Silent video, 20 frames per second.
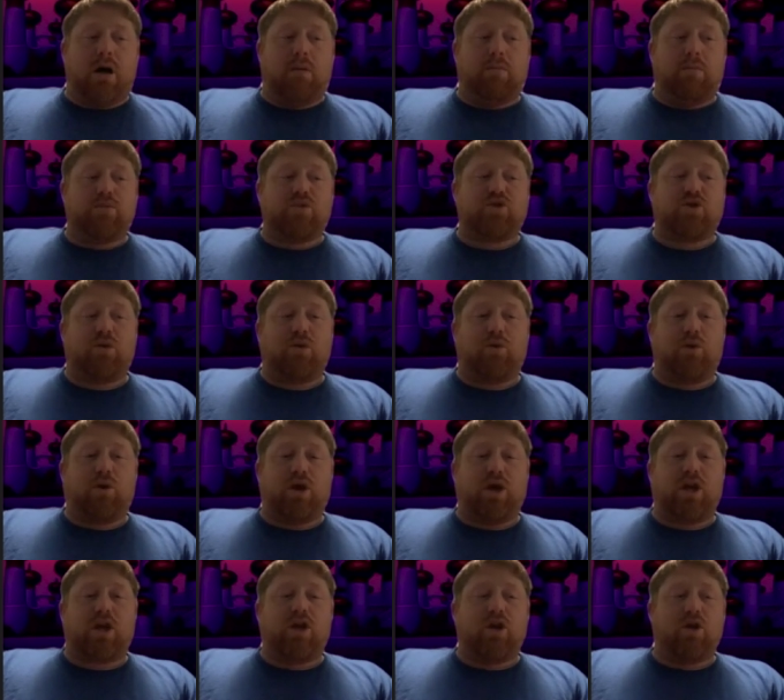So
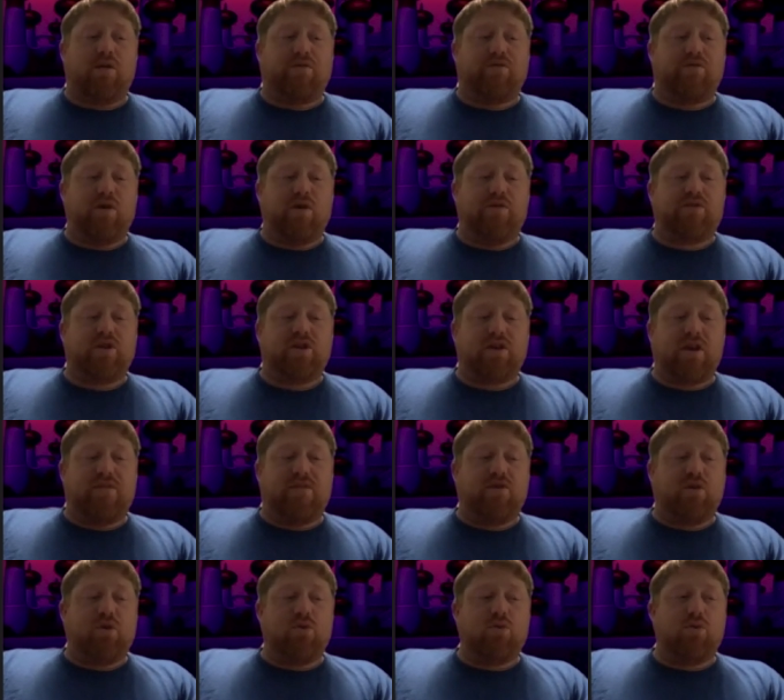like,
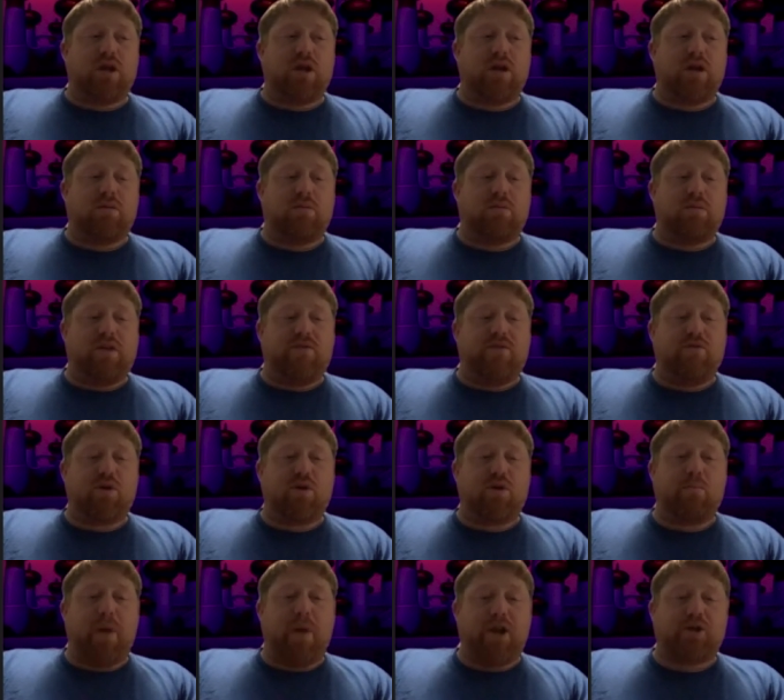if you
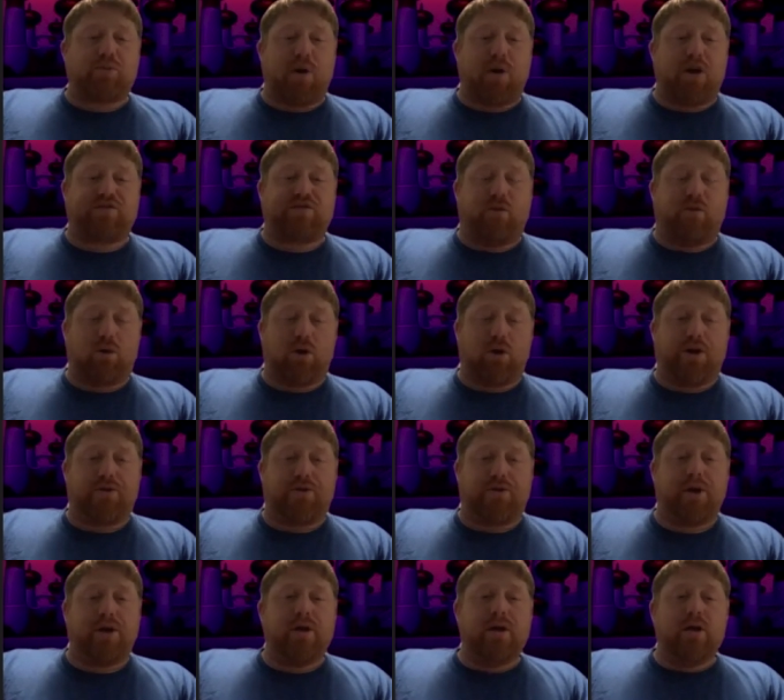can bench press
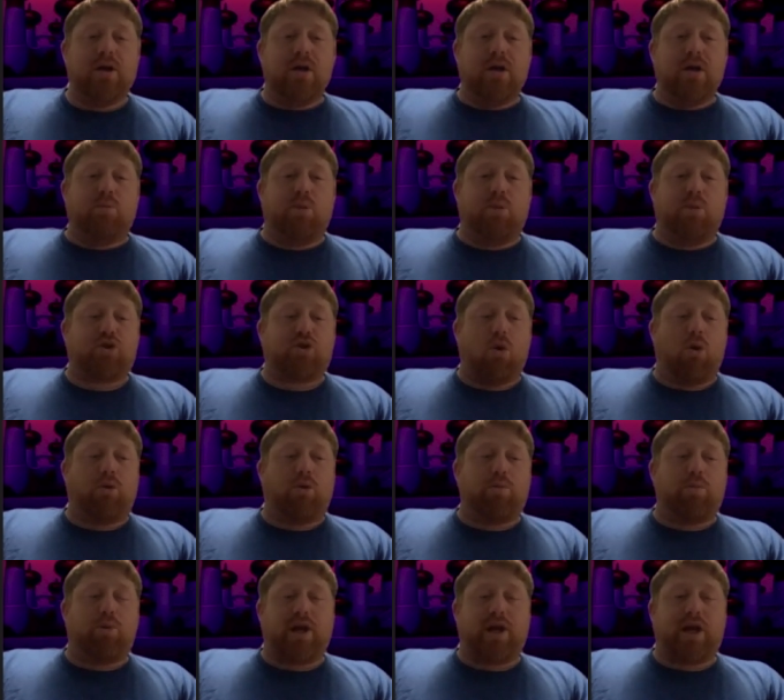400, but you're
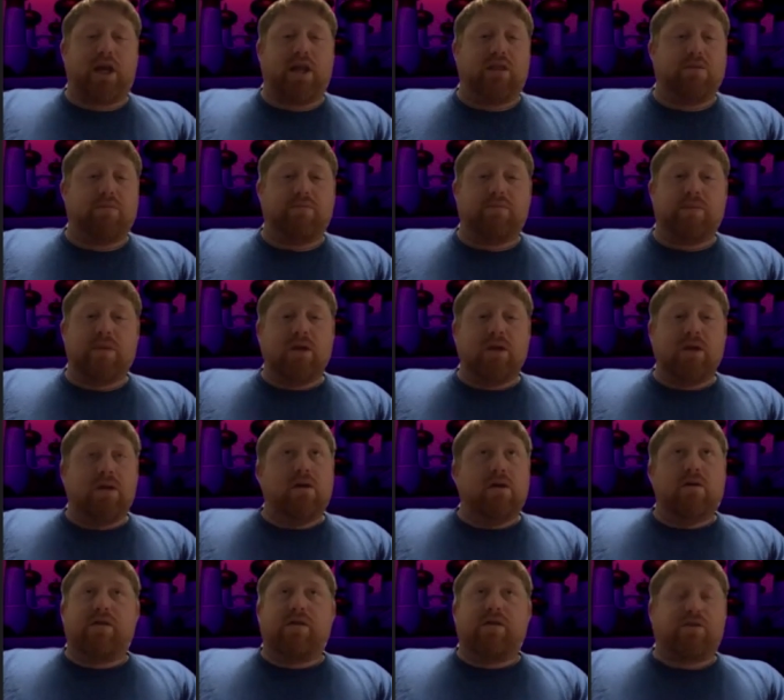only putting in
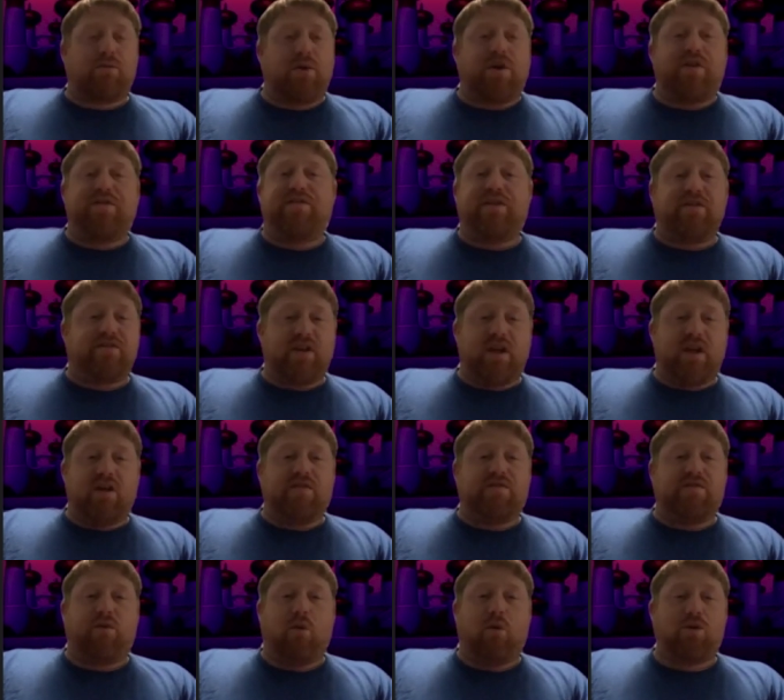350 of
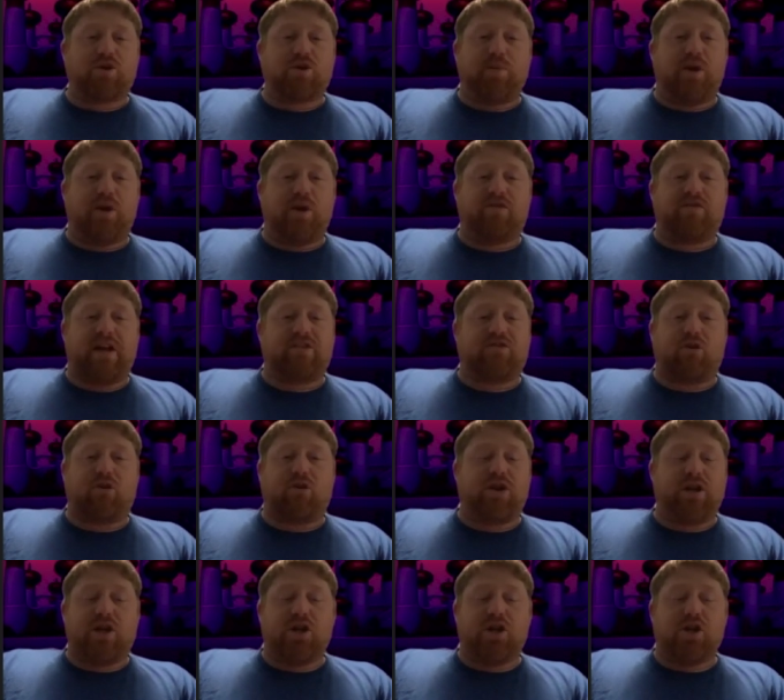force because that's all
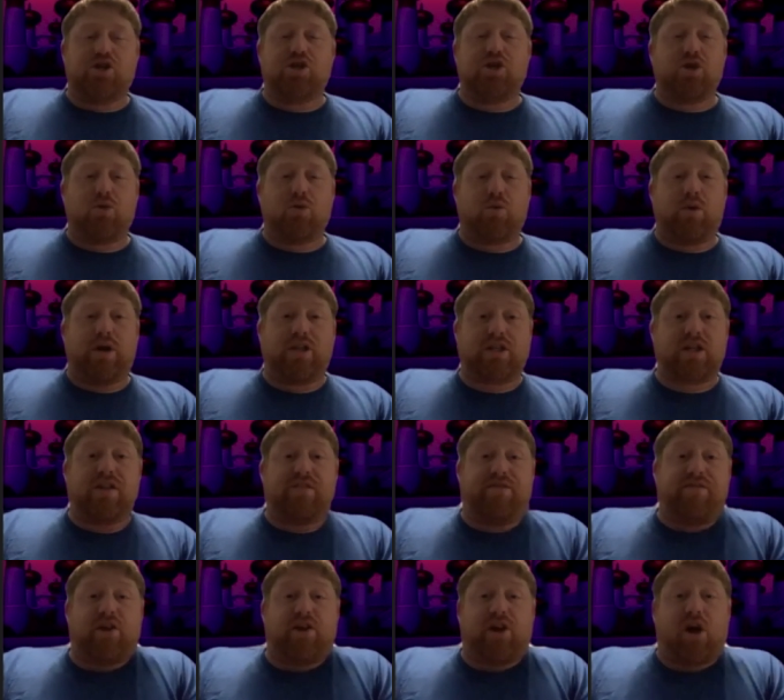you need to do, it's going to
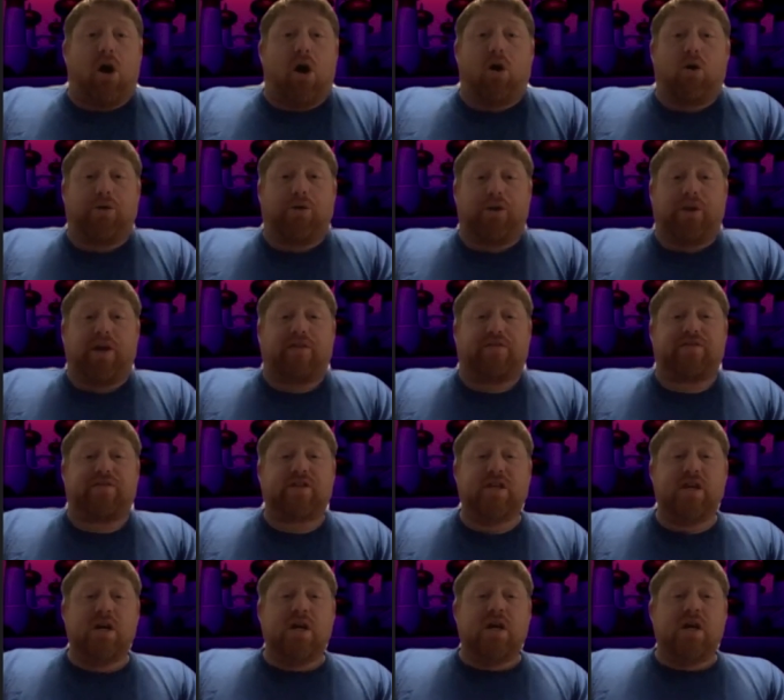feel like a hard lift.
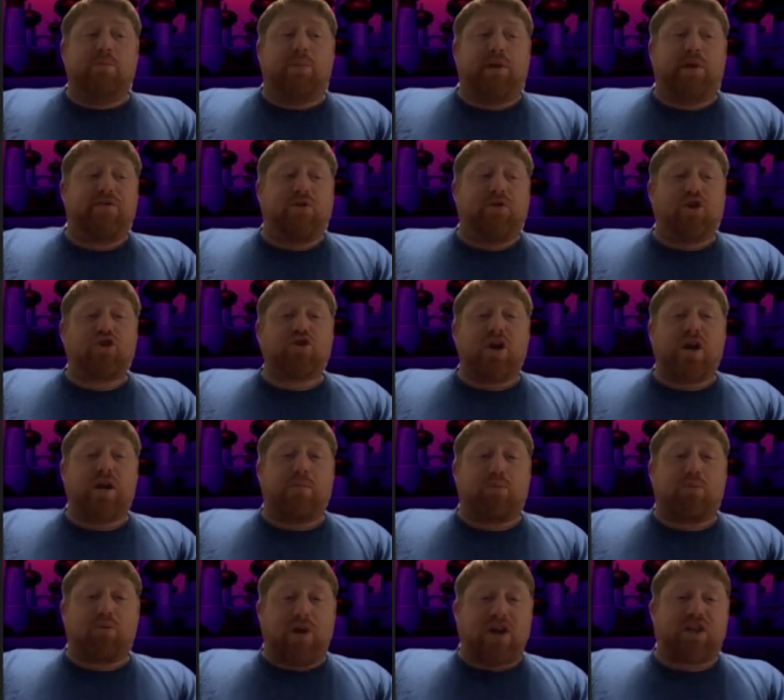But if you're trying to
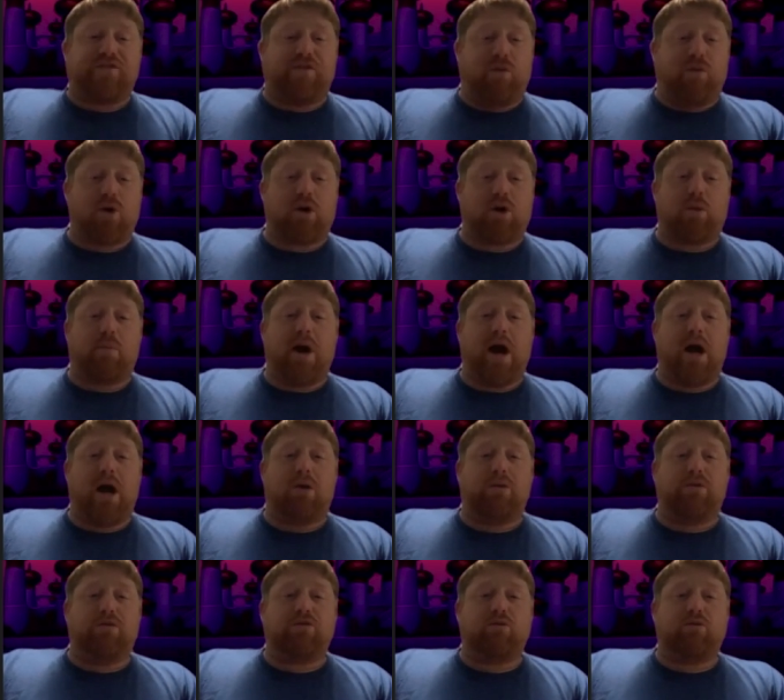press 400
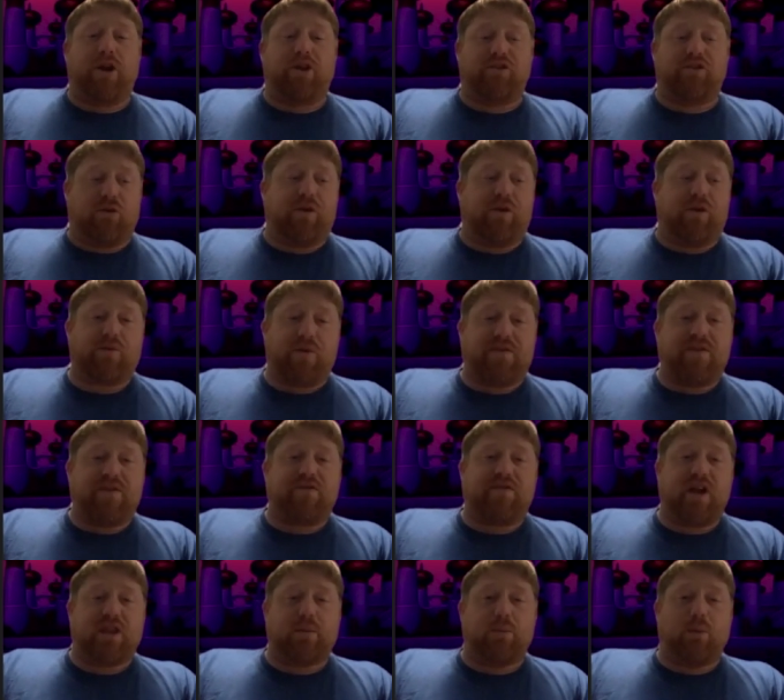pounds when it's only
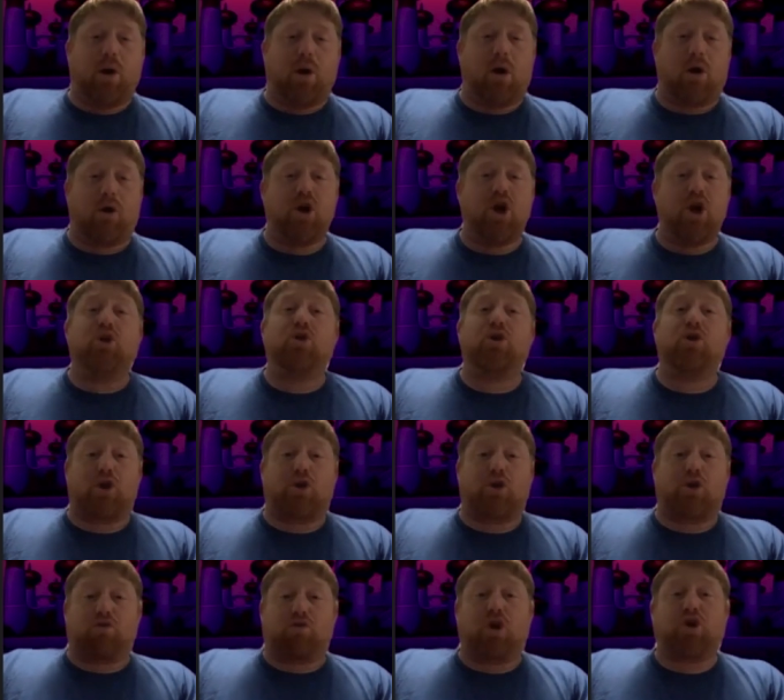350 on the bar, you're going to
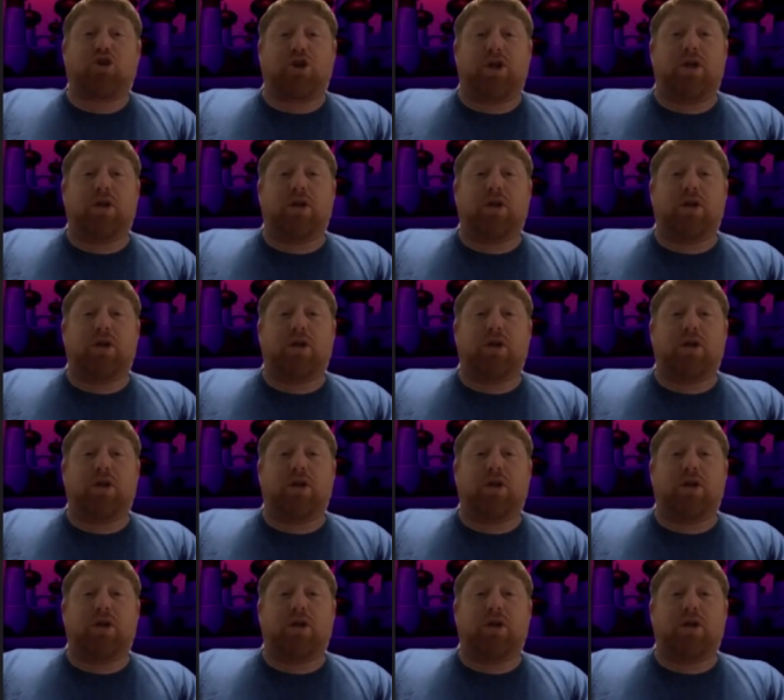crush it.